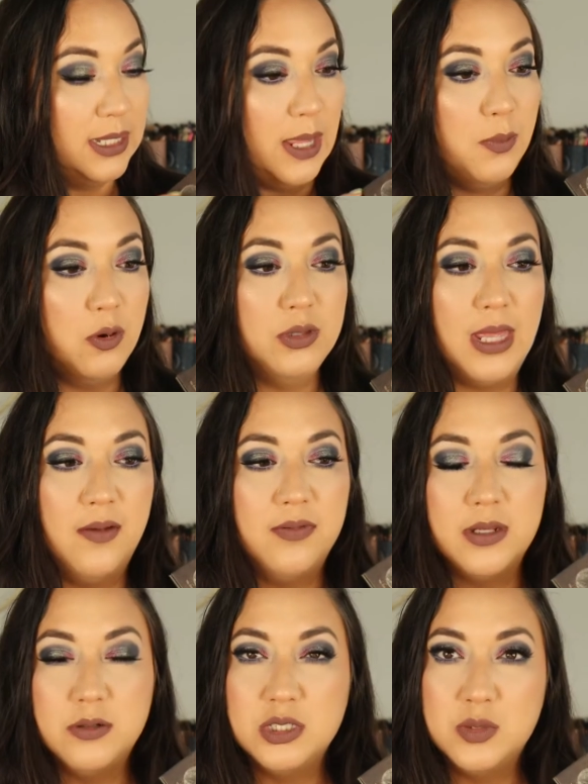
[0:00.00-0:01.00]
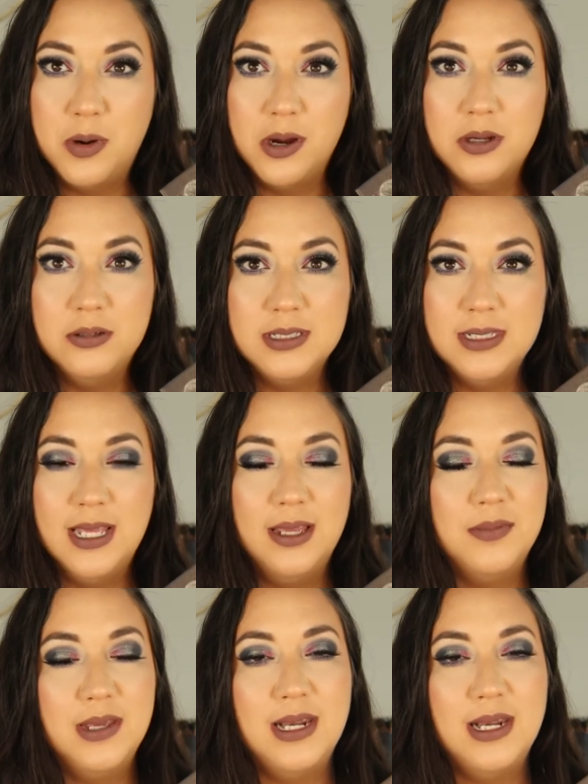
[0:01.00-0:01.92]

They both have little sparkles in them